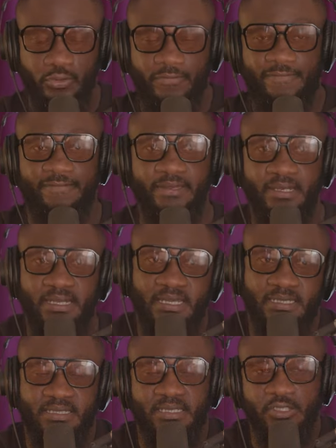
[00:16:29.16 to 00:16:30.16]
Do you feel
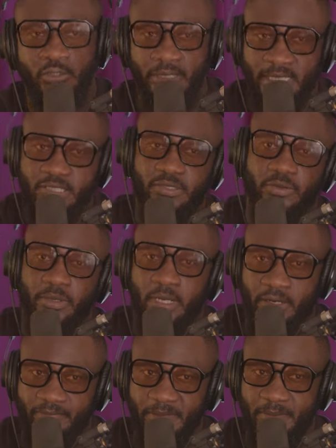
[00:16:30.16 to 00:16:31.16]
like you need to know a lot of